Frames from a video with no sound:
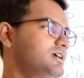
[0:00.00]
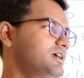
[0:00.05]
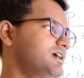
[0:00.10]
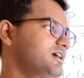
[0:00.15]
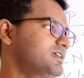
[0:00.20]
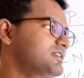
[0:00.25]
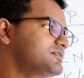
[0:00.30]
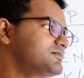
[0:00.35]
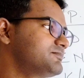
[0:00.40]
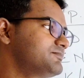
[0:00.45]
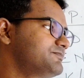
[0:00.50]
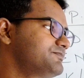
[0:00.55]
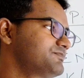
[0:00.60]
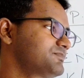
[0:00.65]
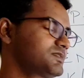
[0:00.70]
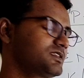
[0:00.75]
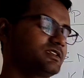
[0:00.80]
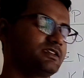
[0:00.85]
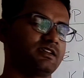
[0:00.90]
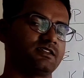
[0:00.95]

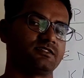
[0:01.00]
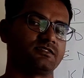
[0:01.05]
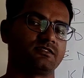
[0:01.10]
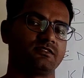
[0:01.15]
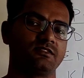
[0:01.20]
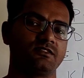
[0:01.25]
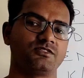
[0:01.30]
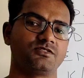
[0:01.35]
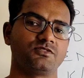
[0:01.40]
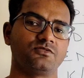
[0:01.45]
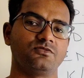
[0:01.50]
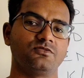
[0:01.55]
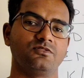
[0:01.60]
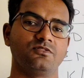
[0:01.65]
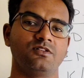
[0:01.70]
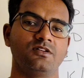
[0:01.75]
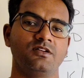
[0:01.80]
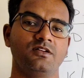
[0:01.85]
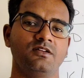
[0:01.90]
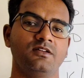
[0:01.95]
And yes,
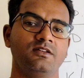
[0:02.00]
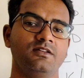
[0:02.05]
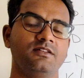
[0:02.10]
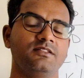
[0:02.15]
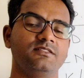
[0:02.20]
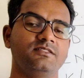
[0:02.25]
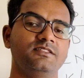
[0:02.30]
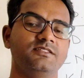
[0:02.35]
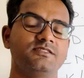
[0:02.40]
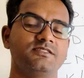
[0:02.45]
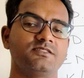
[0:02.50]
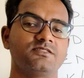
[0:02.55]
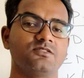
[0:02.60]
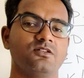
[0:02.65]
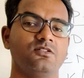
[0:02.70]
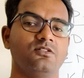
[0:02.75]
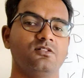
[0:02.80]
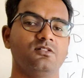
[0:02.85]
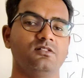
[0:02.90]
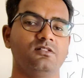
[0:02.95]
so this is
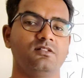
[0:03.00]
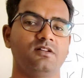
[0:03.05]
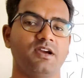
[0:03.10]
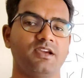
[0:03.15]
all.